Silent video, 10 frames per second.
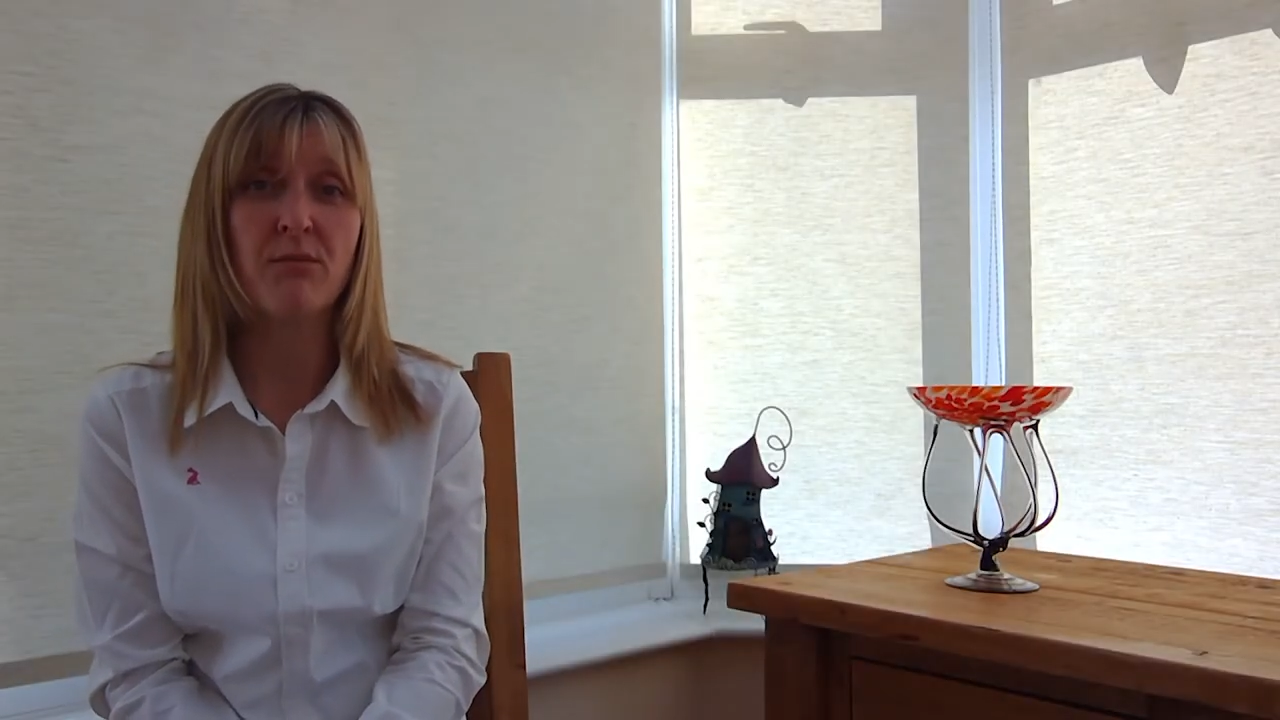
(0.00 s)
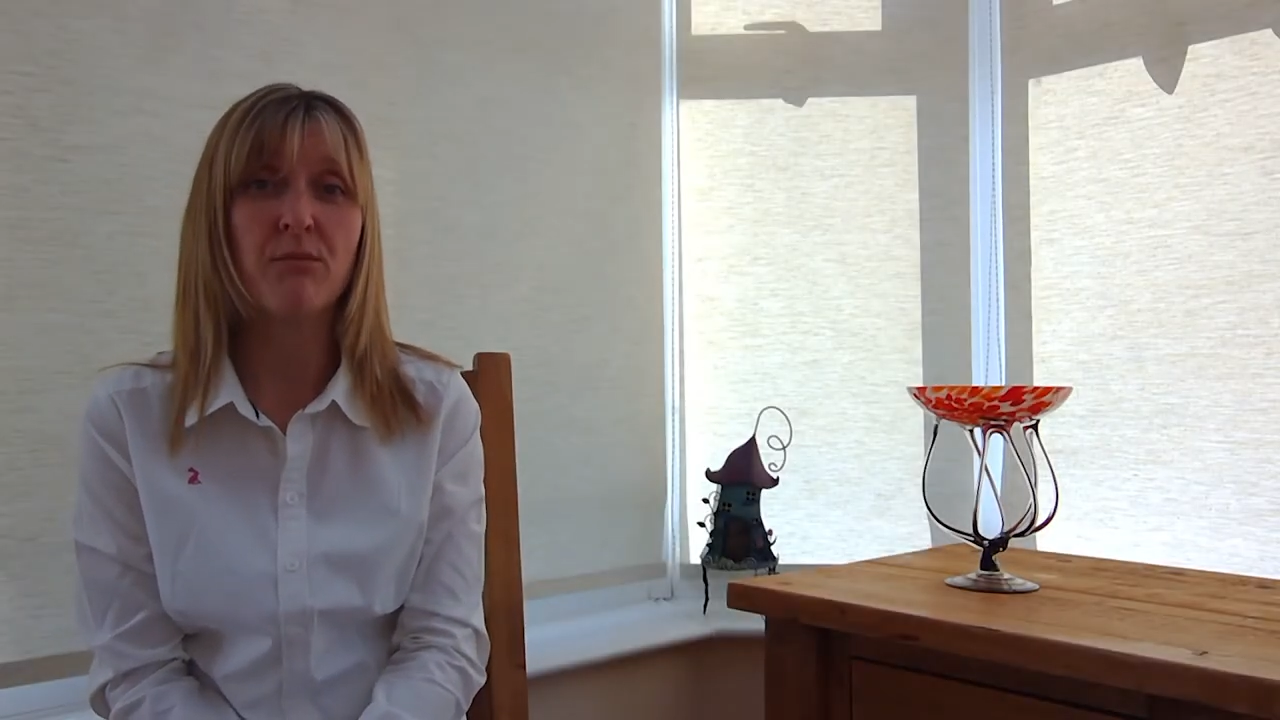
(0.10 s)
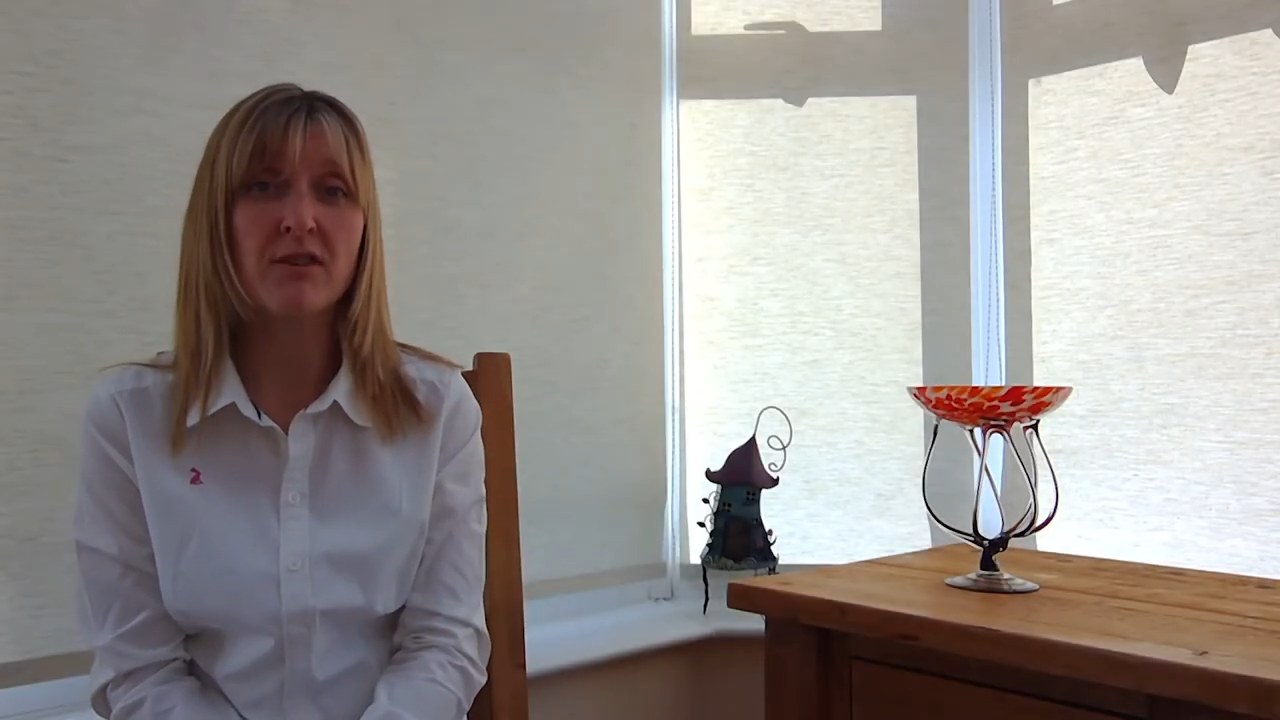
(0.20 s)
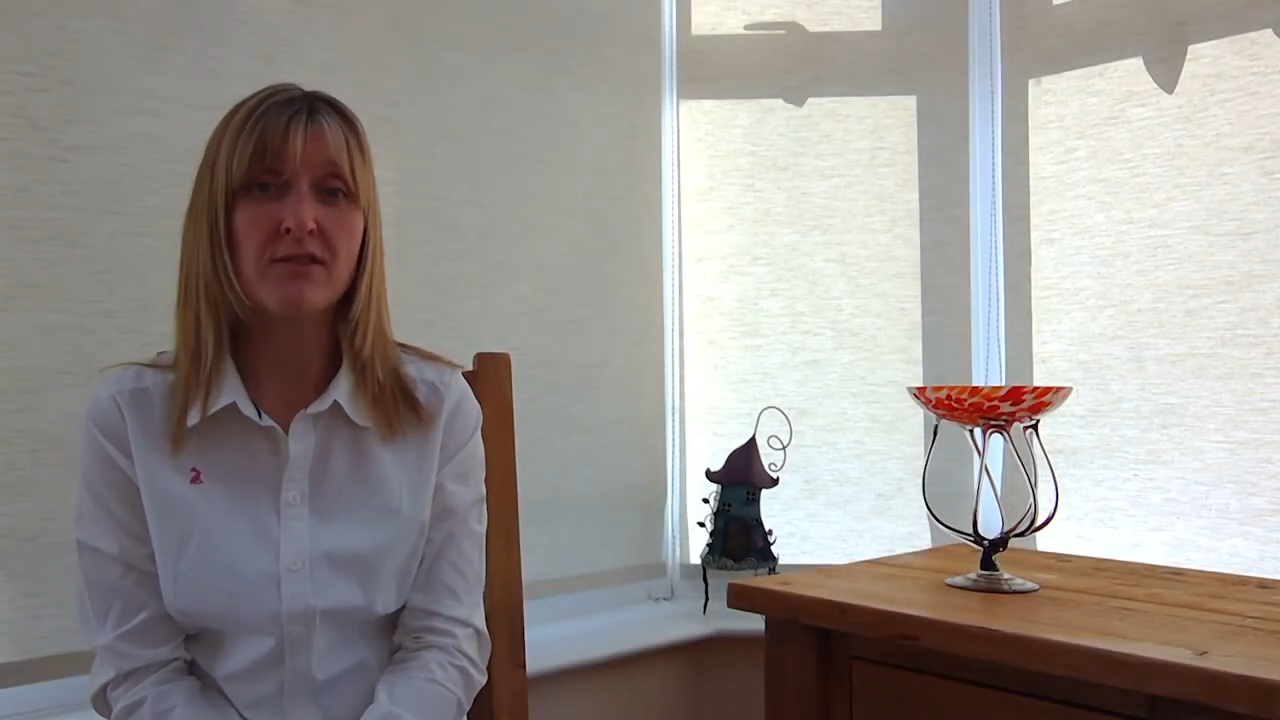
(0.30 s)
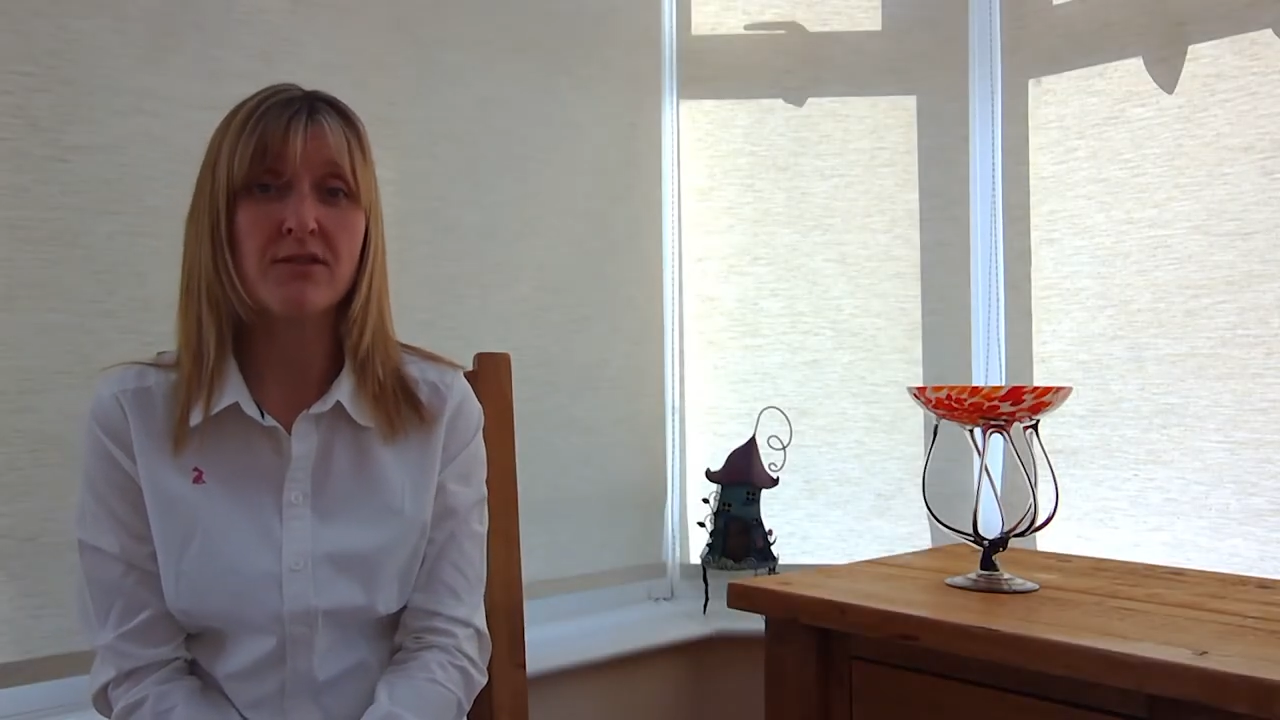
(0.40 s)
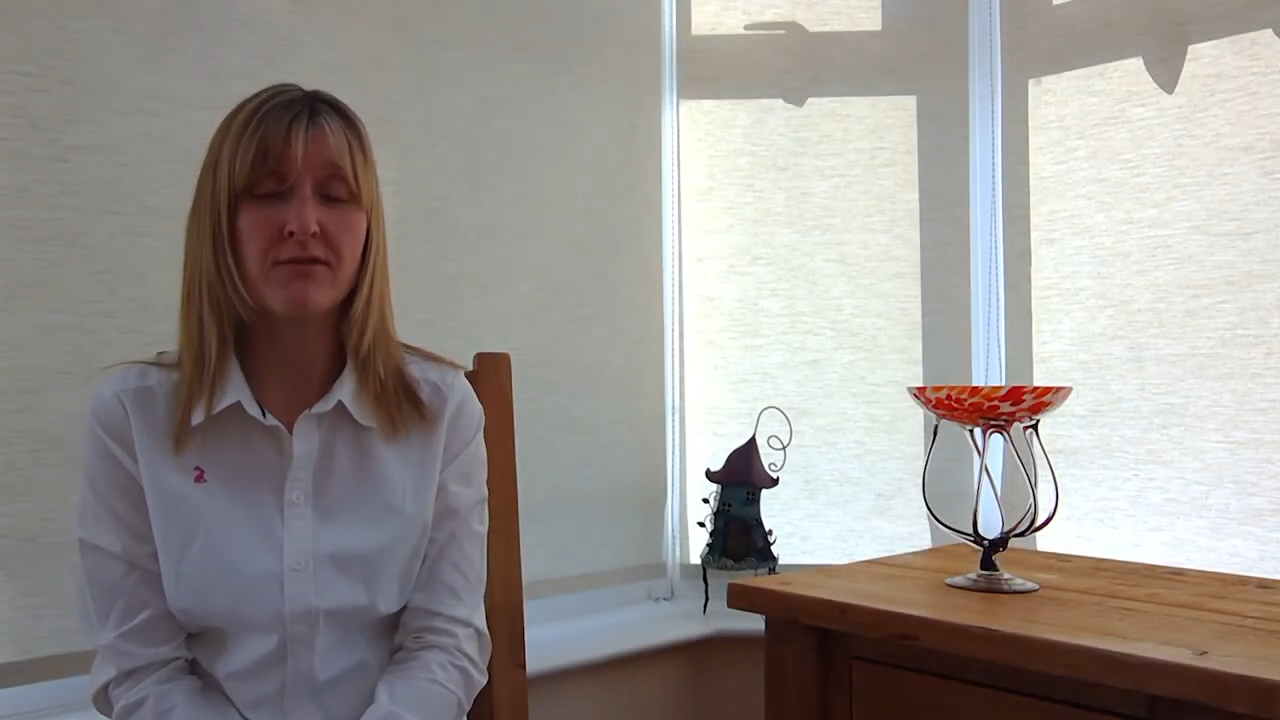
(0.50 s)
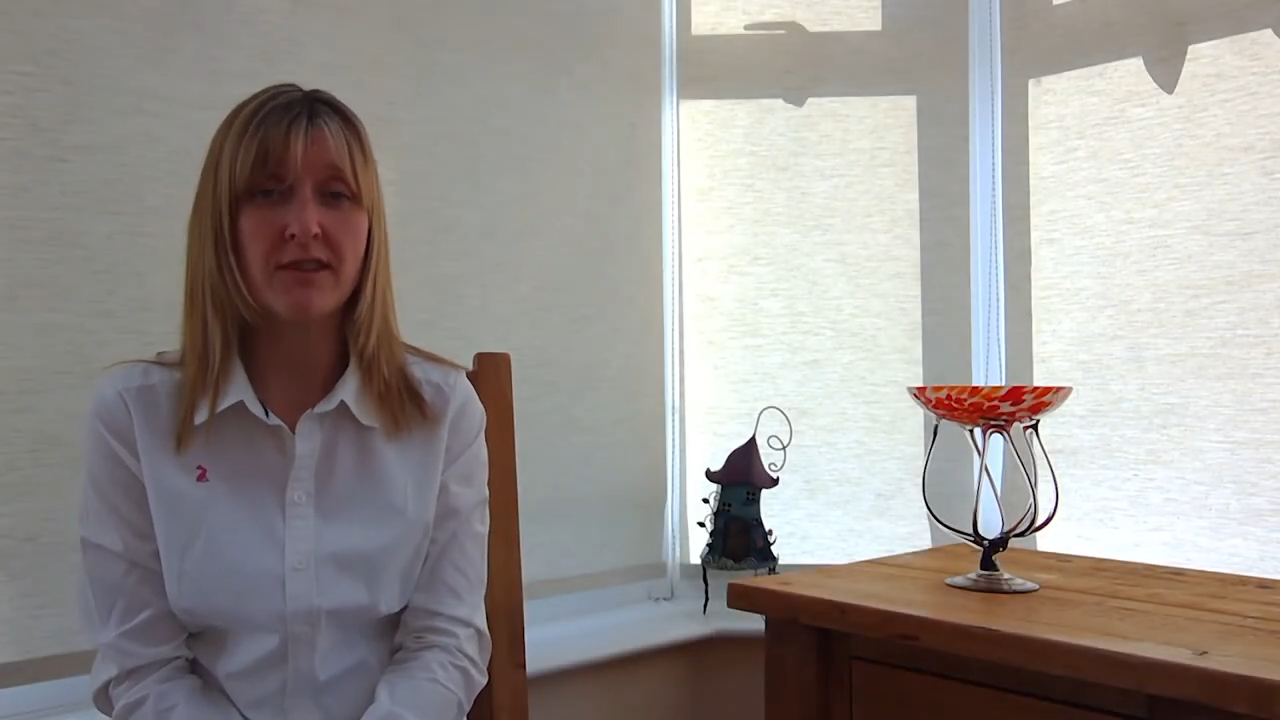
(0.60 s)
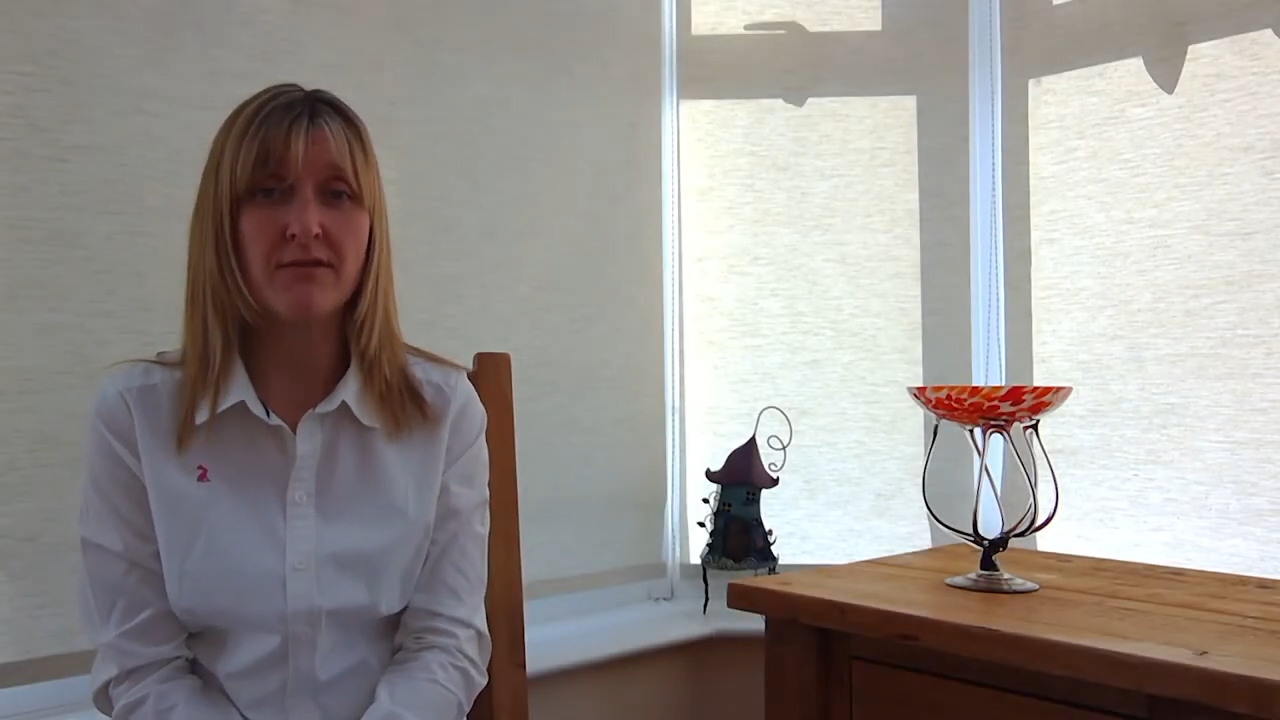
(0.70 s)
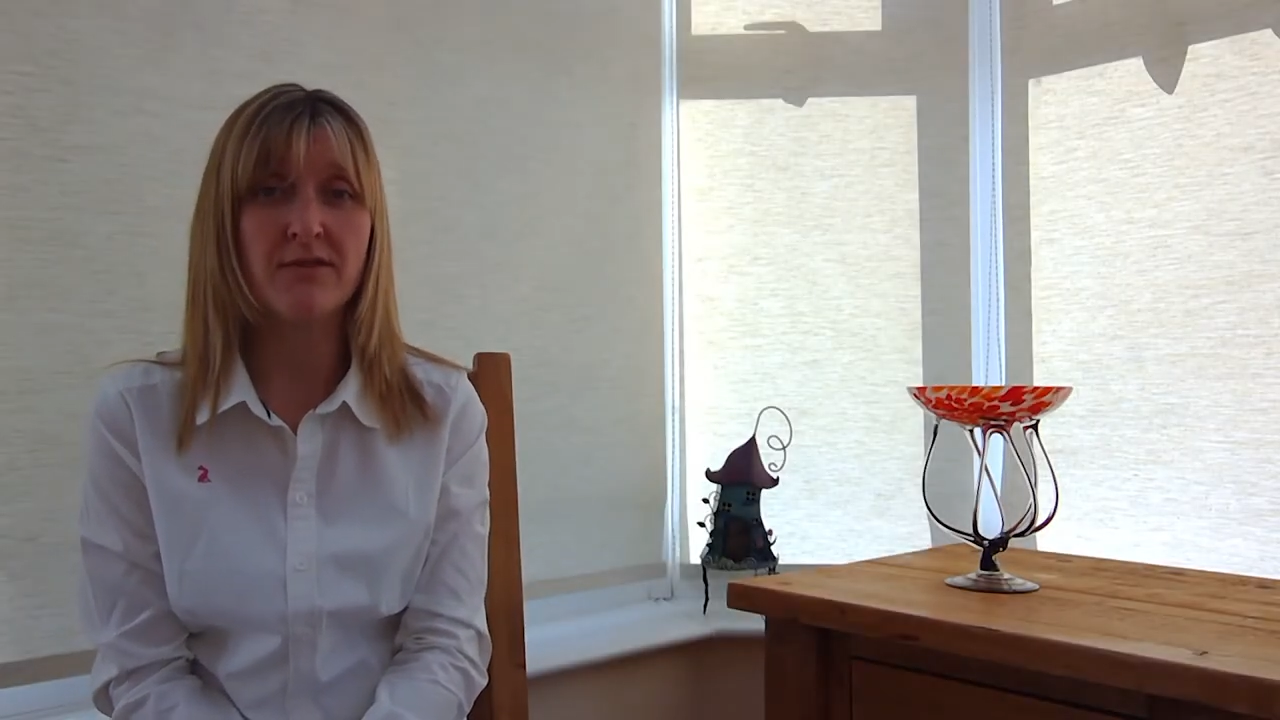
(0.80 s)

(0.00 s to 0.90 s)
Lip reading: one screen